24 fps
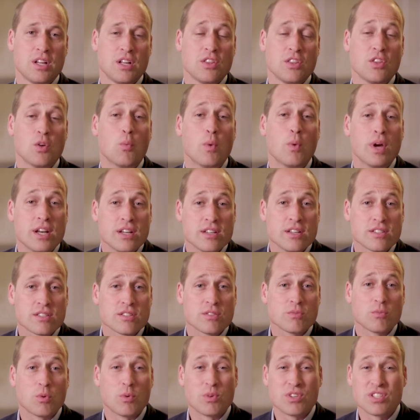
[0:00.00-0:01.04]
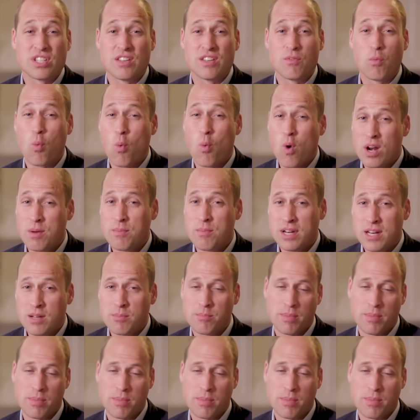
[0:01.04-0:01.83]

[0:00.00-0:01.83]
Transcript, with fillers: The winners will receive £1 million